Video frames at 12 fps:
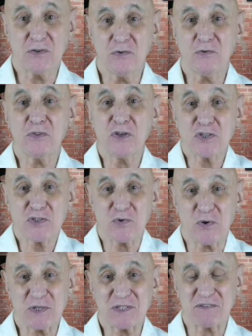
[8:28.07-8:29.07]
the
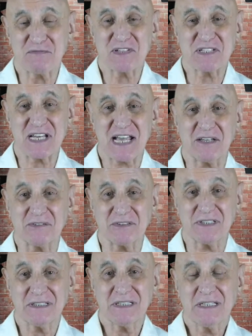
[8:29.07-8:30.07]
source of the sound.
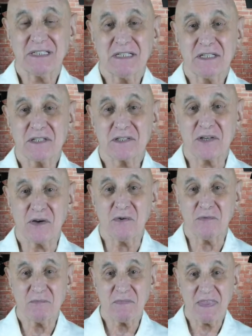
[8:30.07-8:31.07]
So
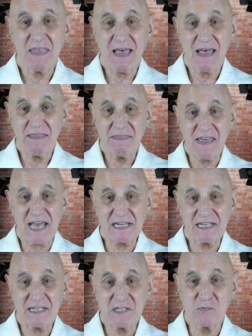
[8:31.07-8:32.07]
that
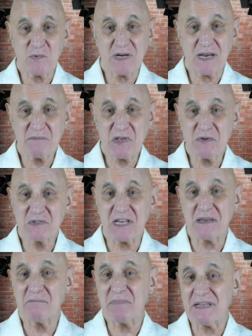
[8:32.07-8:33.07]
is what I'm using,
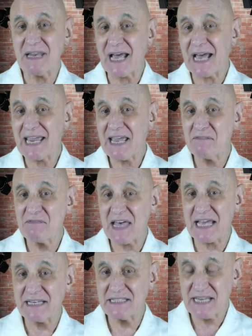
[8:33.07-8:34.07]
but I have that
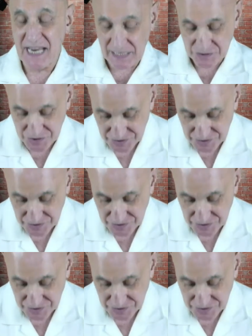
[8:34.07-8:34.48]
attached